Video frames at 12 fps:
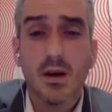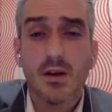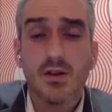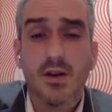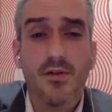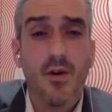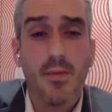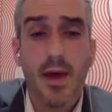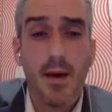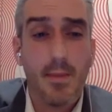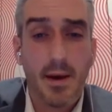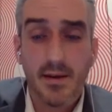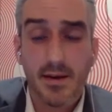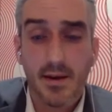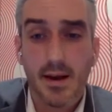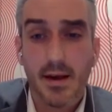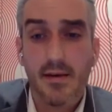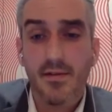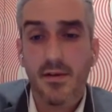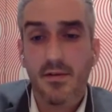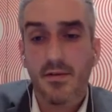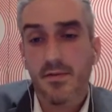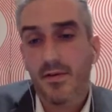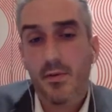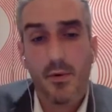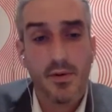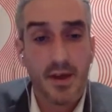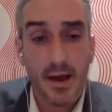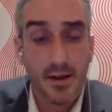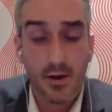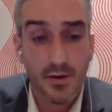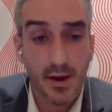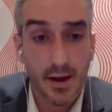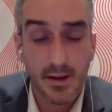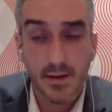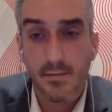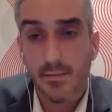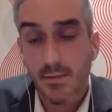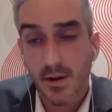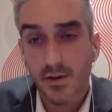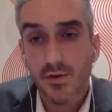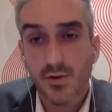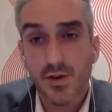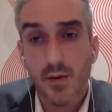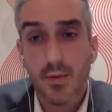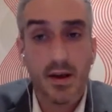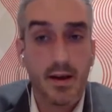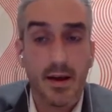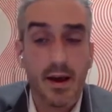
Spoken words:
So from there, basically, if you were to get in contact in the short term, we could get